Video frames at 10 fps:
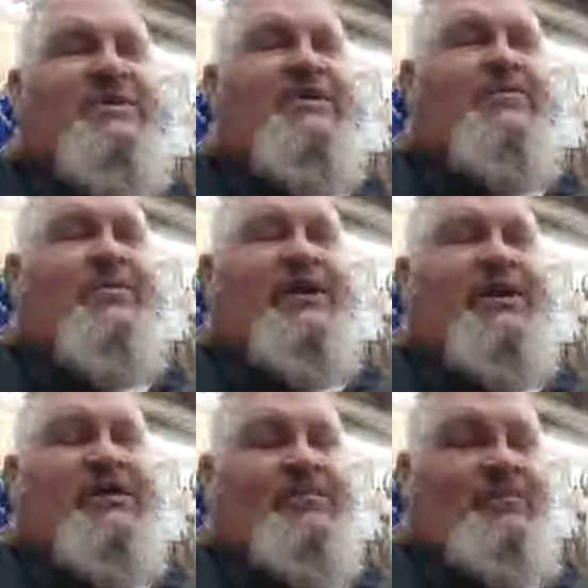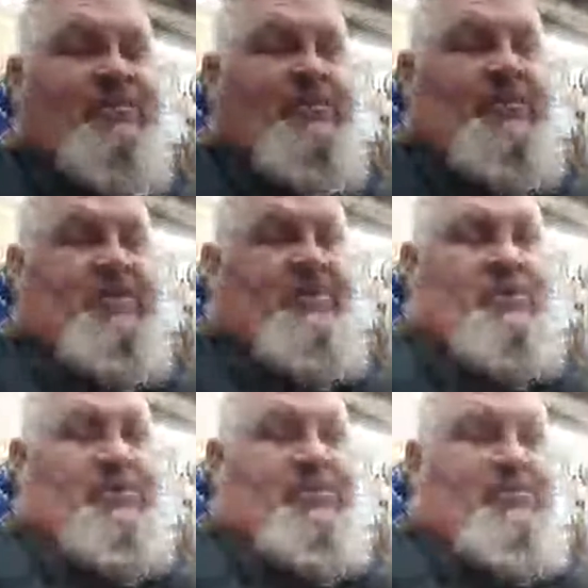to,
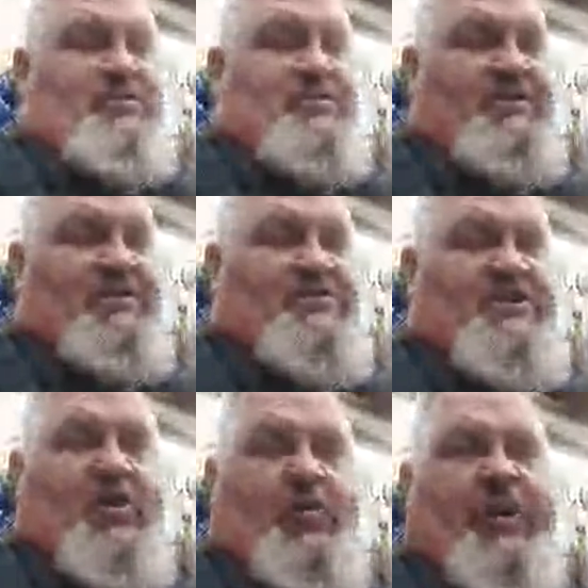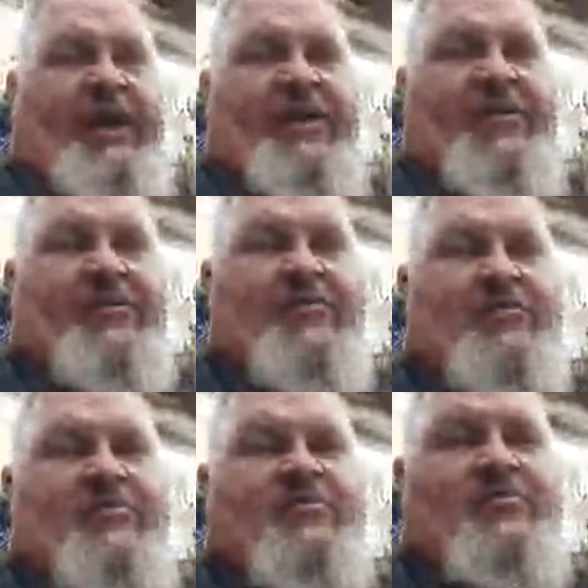there's an El
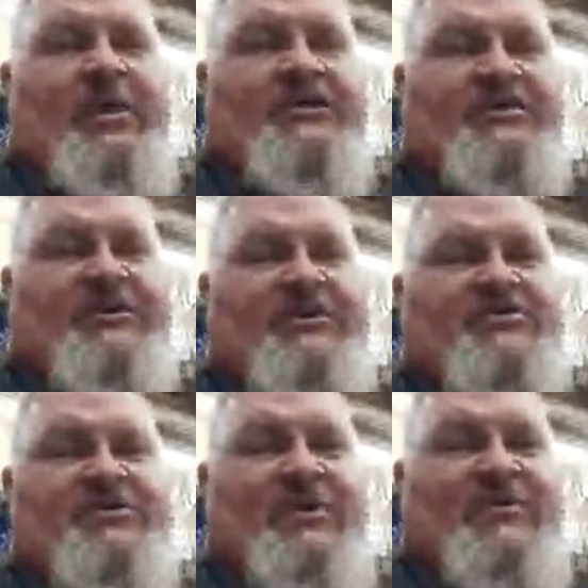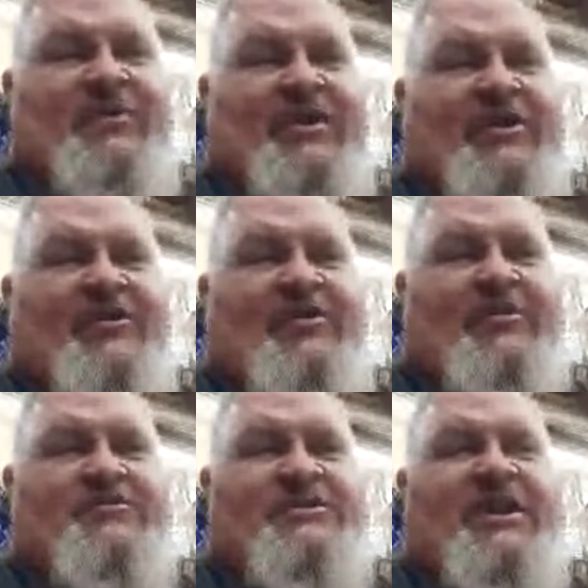Patio Mexican joint right here
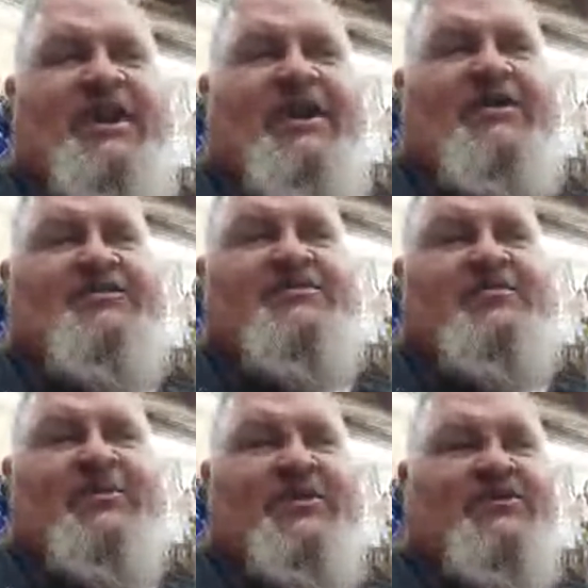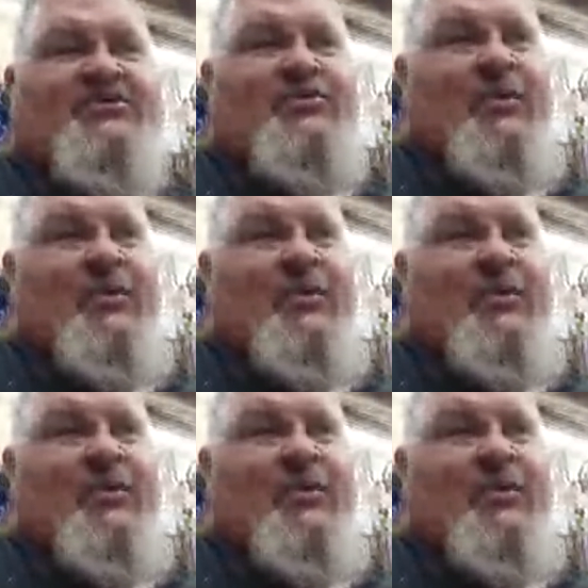close to the house, within 2